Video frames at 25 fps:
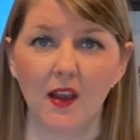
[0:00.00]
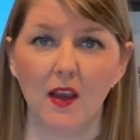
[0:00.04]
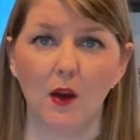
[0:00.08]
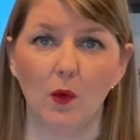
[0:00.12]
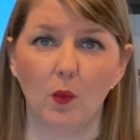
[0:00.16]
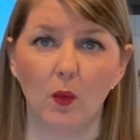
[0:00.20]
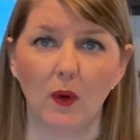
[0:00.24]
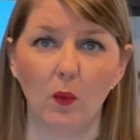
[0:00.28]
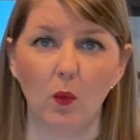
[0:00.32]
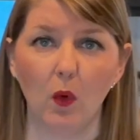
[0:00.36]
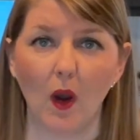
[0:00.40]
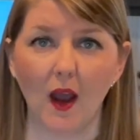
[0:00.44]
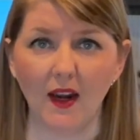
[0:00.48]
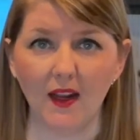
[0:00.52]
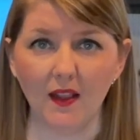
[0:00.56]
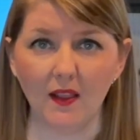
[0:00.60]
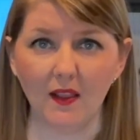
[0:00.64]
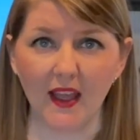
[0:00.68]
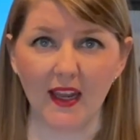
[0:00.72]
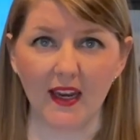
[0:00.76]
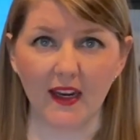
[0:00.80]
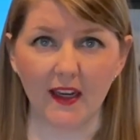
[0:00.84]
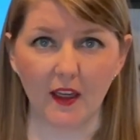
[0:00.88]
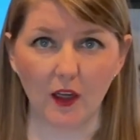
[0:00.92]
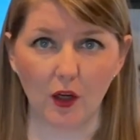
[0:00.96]
We wanna
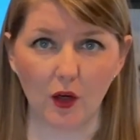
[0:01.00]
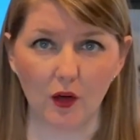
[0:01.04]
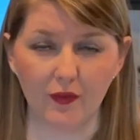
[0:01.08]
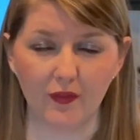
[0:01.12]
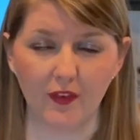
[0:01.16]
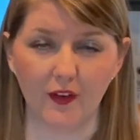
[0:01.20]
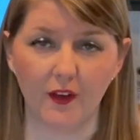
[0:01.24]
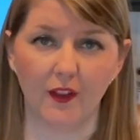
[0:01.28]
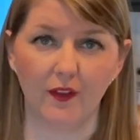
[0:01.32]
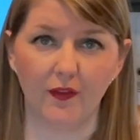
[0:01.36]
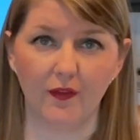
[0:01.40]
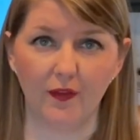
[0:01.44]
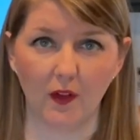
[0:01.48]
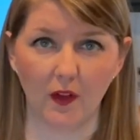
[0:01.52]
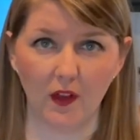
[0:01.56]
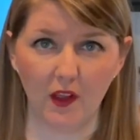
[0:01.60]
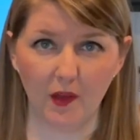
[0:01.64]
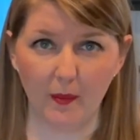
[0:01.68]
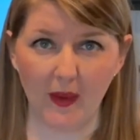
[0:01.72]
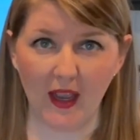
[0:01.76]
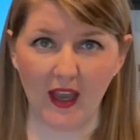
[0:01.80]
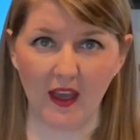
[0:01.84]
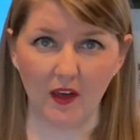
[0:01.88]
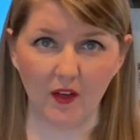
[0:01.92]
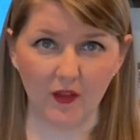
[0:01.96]
let it go for the
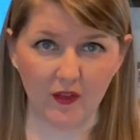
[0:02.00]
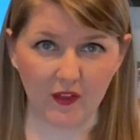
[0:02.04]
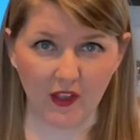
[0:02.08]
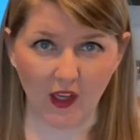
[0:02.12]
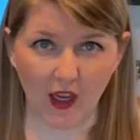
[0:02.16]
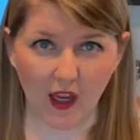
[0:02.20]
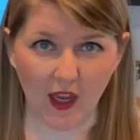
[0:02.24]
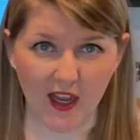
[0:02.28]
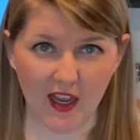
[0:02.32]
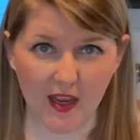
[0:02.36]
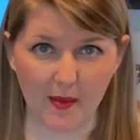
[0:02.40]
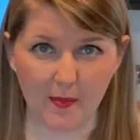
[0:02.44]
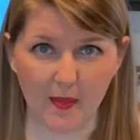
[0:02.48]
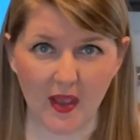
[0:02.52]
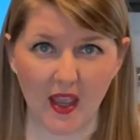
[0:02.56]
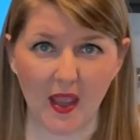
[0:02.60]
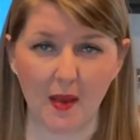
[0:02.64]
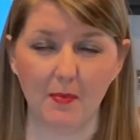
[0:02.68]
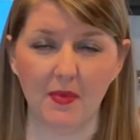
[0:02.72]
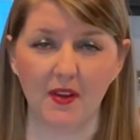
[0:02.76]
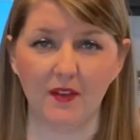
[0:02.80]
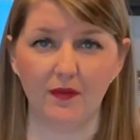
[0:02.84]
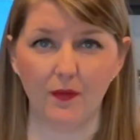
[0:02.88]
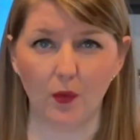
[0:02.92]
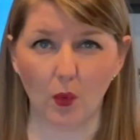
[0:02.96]
full amount of time,
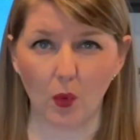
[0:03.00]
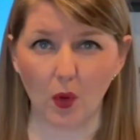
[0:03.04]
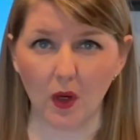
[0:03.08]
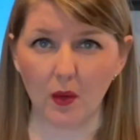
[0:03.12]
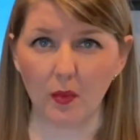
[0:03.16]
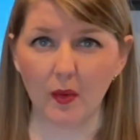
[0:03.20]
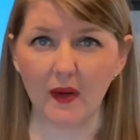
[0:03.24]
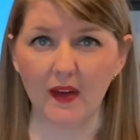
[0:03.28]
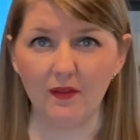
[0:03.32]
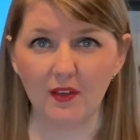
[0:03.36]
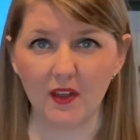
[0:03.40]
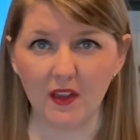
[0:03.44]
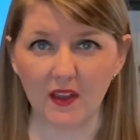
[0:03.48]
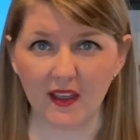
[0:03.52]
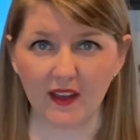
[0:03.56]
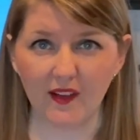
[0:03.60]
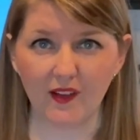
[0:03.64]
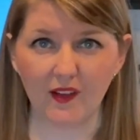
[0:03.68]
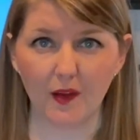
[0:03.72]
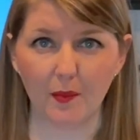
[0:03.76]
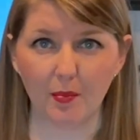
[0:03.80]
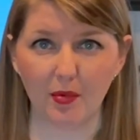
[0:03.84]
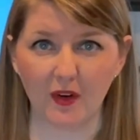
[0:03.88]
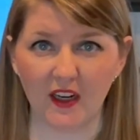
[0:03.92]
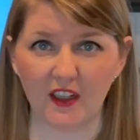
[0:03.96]
and before we
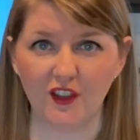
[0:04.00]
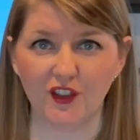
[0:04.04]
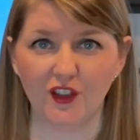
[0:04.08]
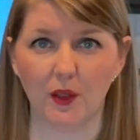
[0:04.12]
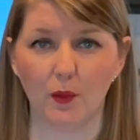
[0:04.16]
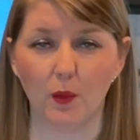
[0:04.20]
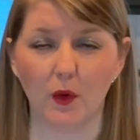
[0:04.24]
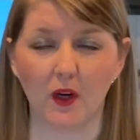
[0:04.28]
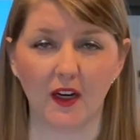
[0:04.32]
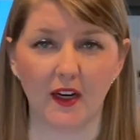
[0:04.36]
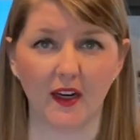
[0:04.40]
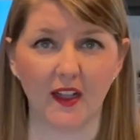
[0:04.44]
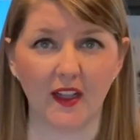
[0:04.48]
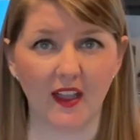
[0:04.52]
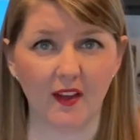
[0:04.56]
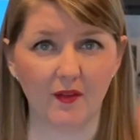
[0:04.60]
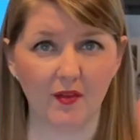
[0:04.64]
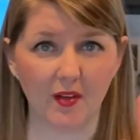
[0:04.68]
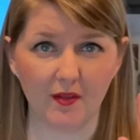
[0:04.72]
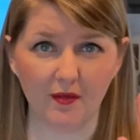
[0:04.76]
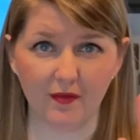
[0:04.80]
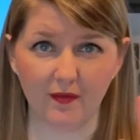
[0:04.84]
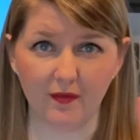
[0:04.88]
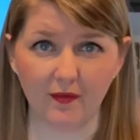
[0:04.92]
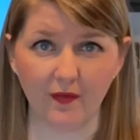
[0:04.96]
release the pressure, we're gonna give
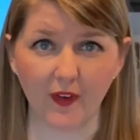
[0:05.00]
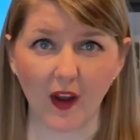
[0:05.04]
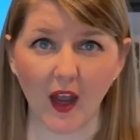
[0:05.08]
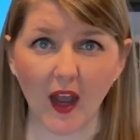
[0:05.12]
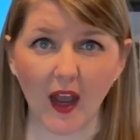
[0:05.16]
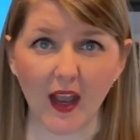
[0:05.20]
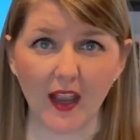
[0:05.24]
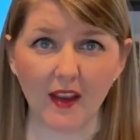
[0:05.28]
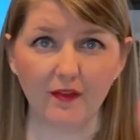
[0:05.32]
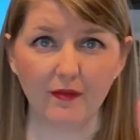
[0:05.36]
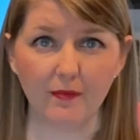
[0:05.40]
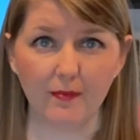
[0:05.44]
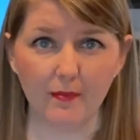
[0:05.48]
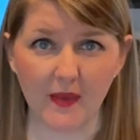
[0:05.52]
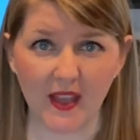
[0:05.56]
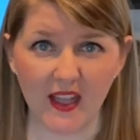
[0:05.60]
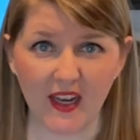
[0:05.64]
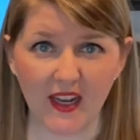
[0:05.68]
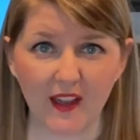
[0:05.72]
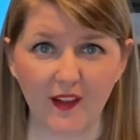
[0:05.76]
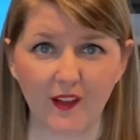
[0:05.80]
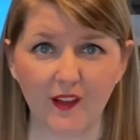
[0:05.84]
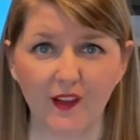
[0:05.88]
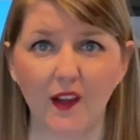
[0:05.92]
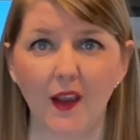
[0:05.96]
it 5
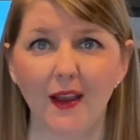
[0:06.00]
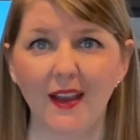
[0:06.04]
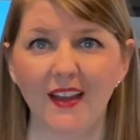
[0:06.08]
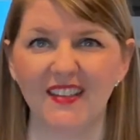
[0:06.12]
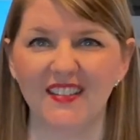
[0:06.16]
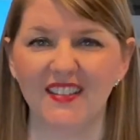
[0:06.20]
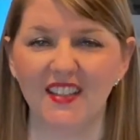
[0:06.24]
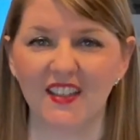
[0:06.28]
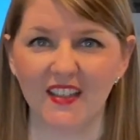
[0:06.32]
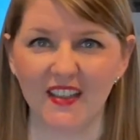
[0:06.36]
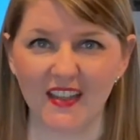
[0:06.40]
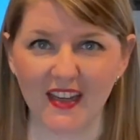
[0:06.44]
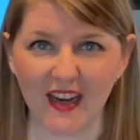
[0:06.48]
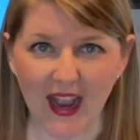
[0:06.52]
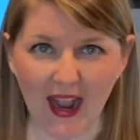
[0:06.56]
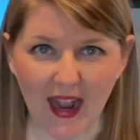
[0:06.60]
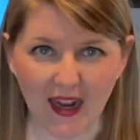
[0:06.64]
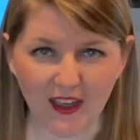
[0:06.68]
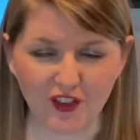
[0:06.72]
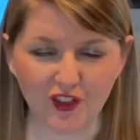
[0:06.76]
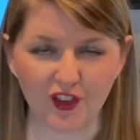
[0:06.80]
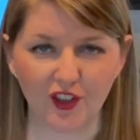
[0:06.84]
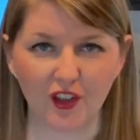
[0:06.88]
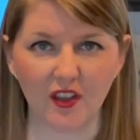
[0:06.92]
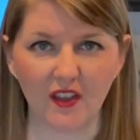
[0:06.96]
minutes to
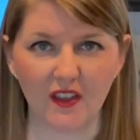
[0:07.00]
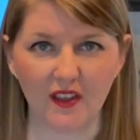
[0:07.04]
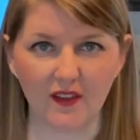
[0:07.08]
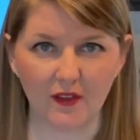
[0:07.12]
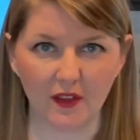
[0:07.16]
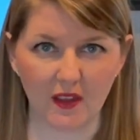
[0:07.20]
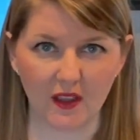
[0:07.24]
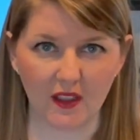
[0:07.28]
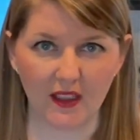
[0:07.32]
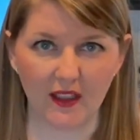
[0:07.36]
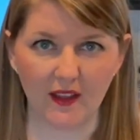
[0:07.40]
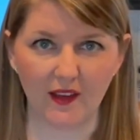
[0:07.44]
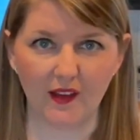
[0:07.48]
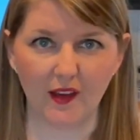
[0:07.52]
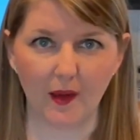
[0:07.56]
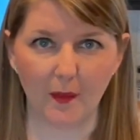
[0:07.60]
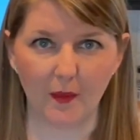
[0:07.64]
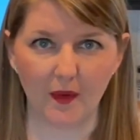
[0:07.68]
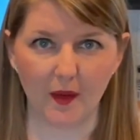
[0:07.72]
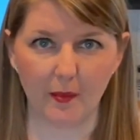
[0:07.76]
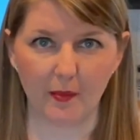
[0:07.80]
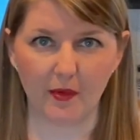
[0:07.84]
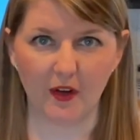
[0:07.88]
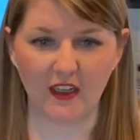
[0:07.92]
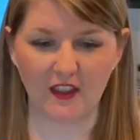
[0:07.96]
naturally release some
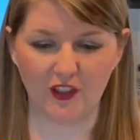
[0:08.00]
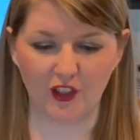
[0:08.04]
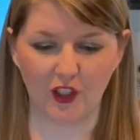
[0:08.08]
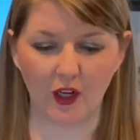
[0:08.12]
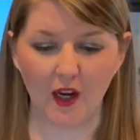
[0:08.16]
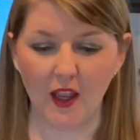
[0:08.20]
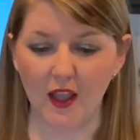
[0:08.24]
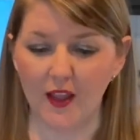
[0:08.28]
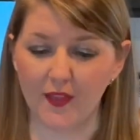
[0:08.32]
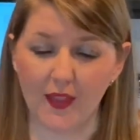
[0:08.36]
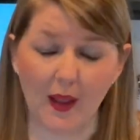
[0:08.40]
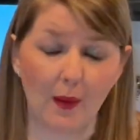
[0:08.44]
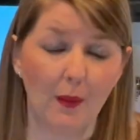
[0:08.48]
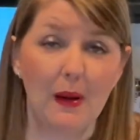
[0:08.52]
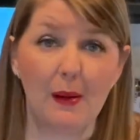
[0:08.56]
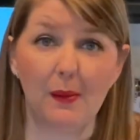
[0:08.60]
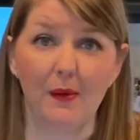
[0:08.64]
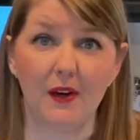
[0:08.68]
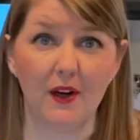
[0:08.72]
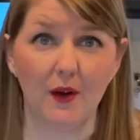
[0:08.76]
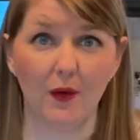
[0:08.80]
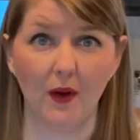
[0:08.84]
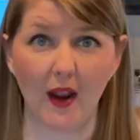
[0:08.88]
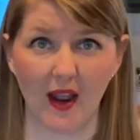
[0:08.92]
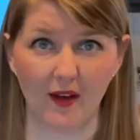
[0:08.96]
of the pressure. That way
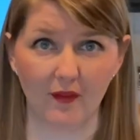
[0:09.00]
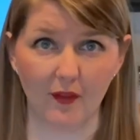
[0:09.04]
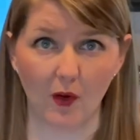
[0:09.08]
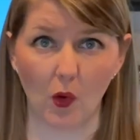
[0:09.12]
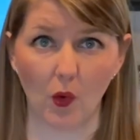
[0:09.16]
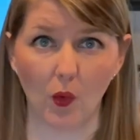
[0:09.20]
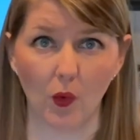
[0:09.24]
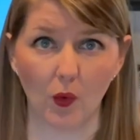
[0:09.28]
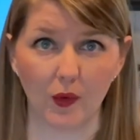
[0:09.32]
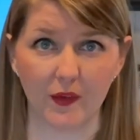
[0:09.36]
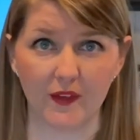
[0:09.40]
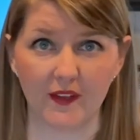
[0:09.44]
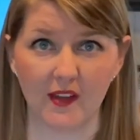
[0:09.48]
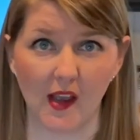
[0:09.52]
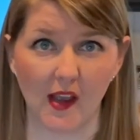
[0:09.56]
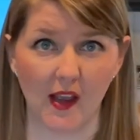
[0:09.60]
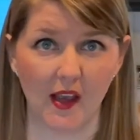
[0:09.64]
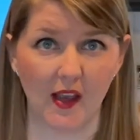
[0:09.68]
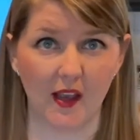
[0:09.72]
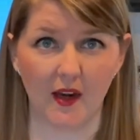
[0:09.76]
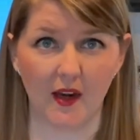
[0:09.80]
we don't have a whole ton